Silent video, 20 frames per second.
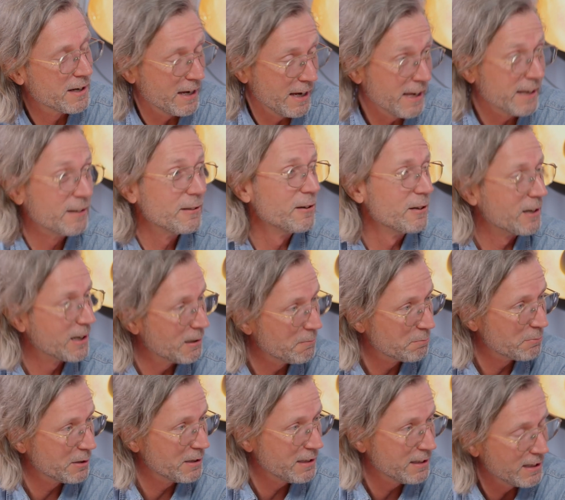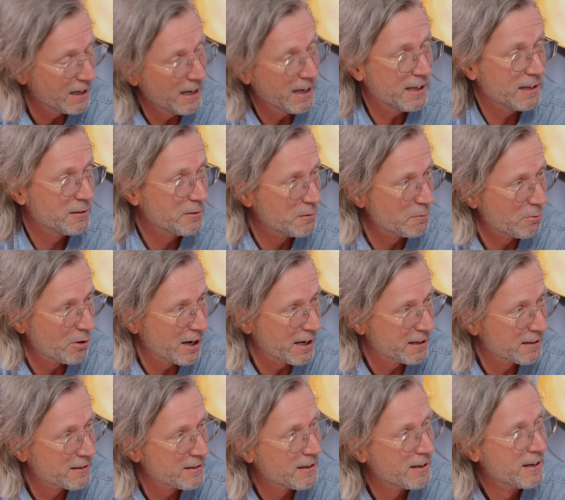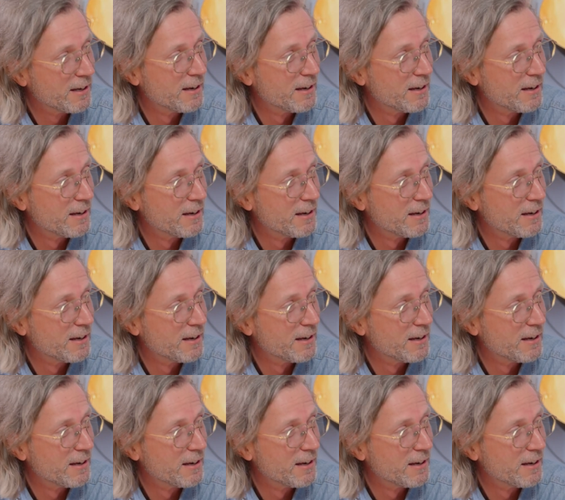and the company and the brand.